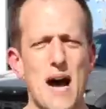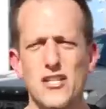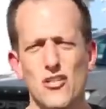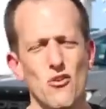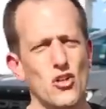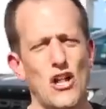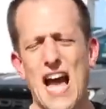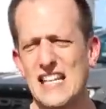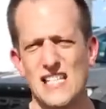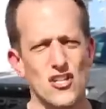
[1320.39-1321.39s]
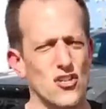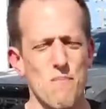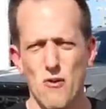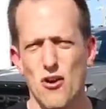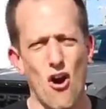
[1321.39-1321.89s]
muscle, classic,
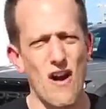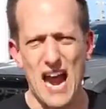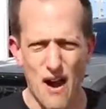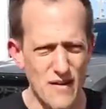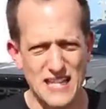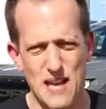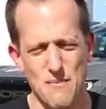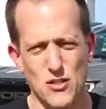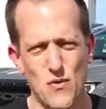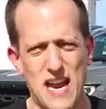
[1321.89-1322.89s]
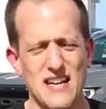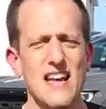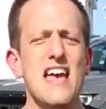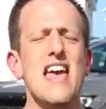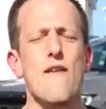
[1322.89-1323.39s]
supercar, everything in
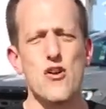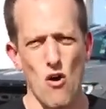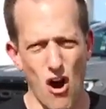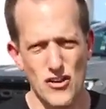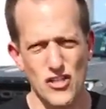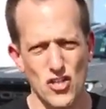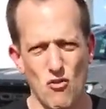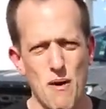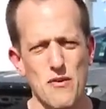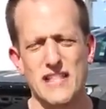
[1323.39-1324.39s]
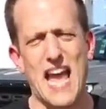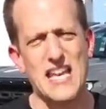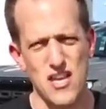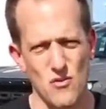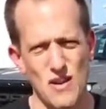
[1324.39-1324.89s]
between. If you are a subscriber,
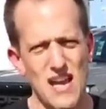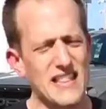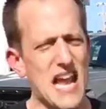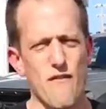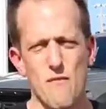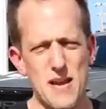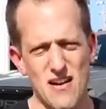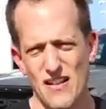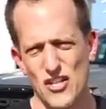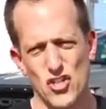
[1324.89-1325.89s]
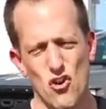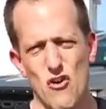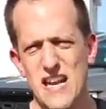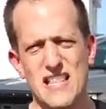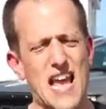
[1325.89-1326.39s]
thank you. Thank you for being on this
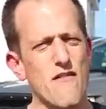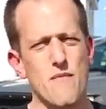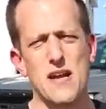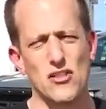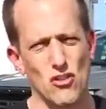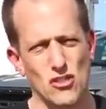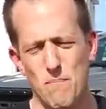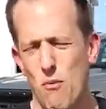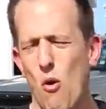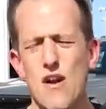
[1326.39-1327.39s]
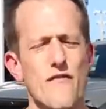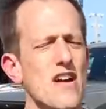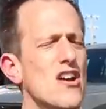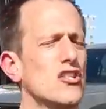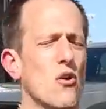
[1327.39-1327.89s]
journey. Thank you for being so
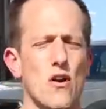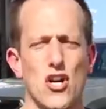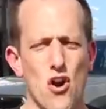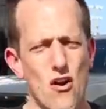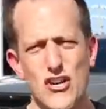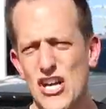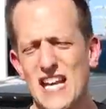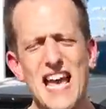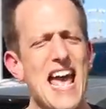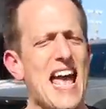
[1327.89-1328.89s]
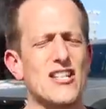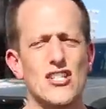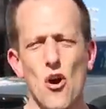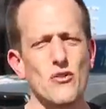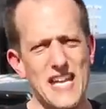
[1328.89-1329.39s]
supportive, so encouraging,
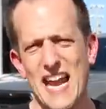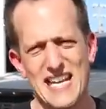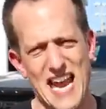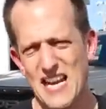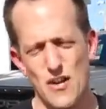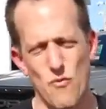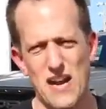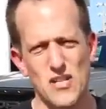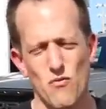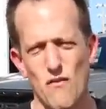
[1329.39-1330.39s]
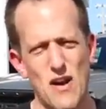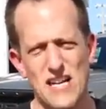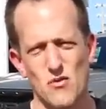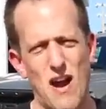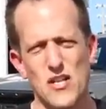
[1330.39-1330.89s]
and so dedicated to
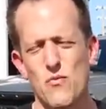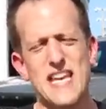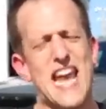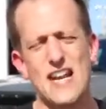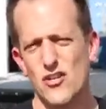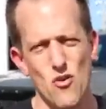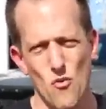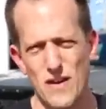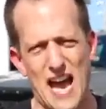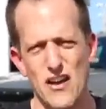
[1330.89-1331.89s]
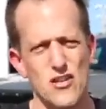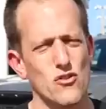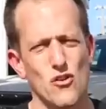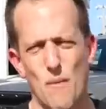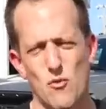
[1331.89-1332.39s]
Raiti's Rides. We can't do it without
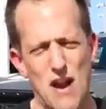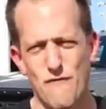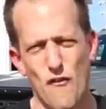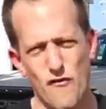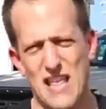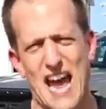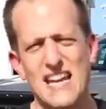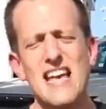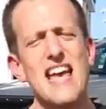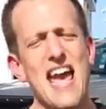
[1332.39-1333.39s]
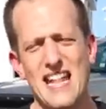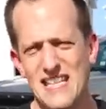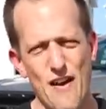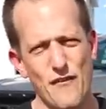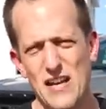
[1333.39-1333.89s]
you, so I'm grateful for that.
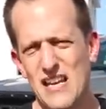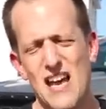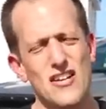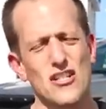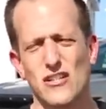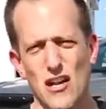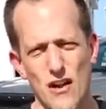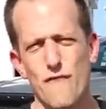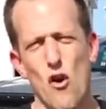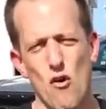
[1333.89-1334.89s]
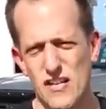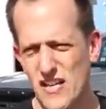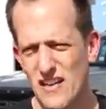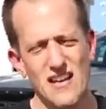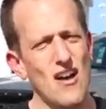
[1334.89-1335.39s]
And definitely just looking
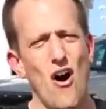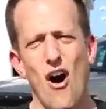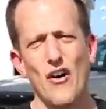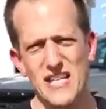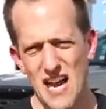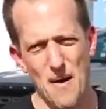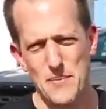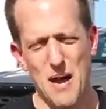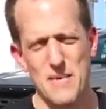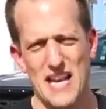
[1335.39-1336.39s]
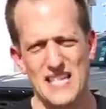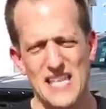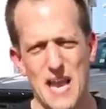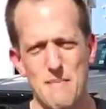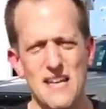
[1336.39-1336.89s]
forward to all the upcoming
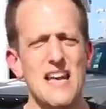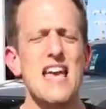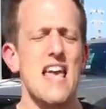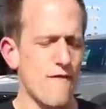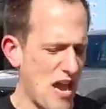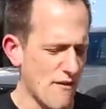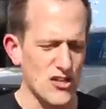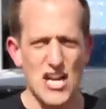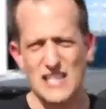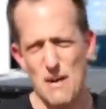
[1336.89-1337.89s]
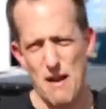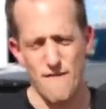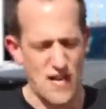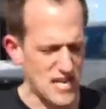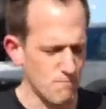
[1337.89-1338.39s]
excitement. If you haven't checked out
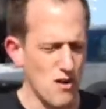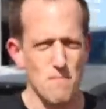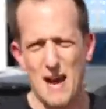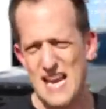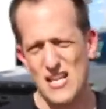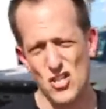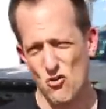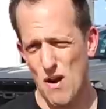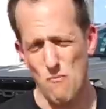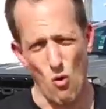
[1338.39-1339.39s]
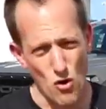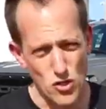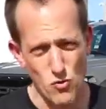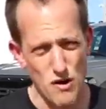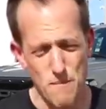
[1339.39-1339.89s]
my Facebook, my Instagram,
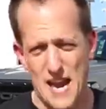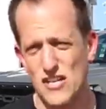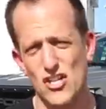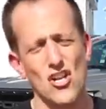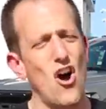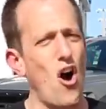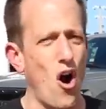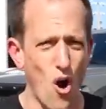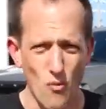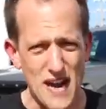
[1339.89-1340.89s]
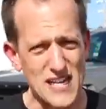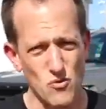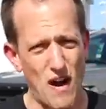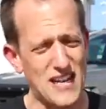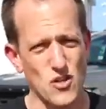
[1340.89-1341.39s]
or Twitter pages, all
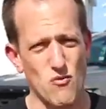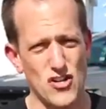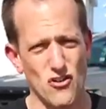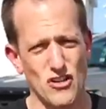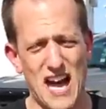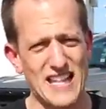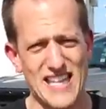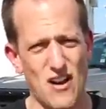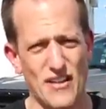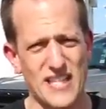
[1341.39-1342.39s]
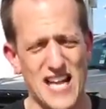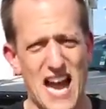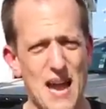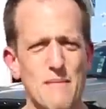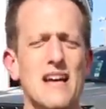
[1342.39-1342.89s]
Raiti's Rides original content all the
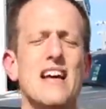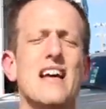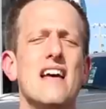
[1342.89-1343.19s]
time.